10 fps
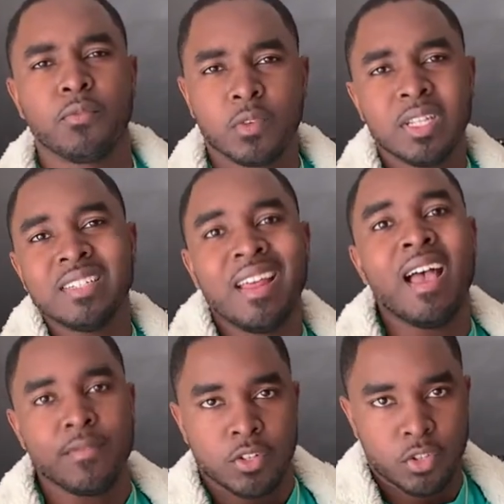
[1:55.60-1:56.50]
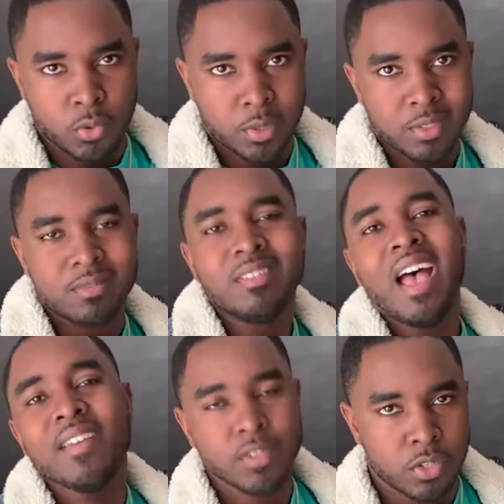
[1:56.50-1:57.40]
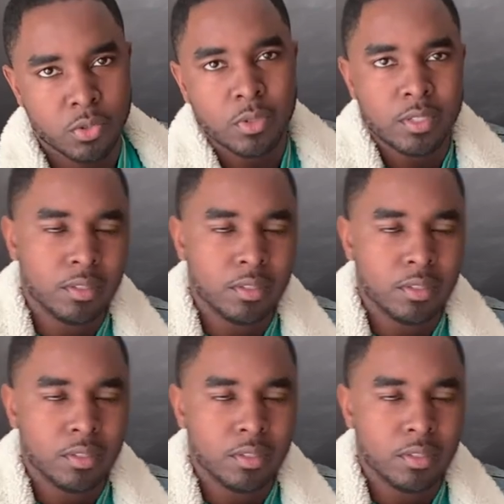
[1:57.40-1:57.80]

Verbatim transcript: really dive into it. Dive into it.